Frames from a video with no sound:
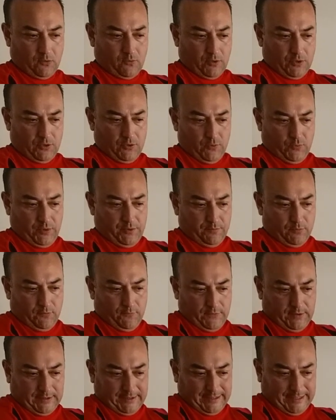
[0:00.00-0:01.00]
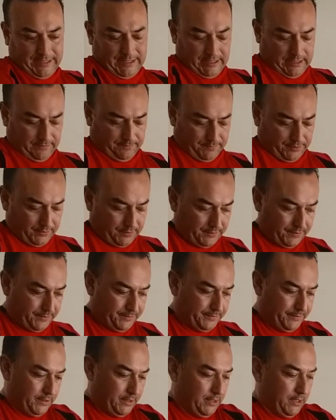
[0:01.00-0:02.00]
When you remove this clip,
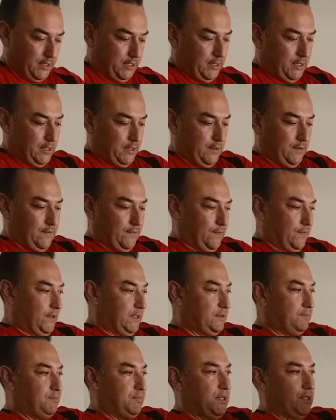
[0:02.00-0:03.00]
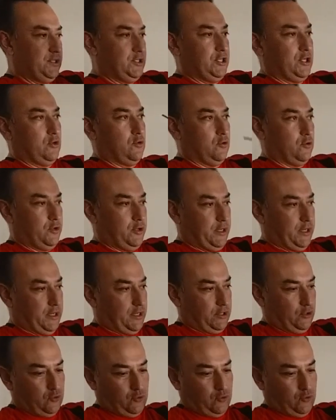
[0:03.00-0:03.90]
this bungee cord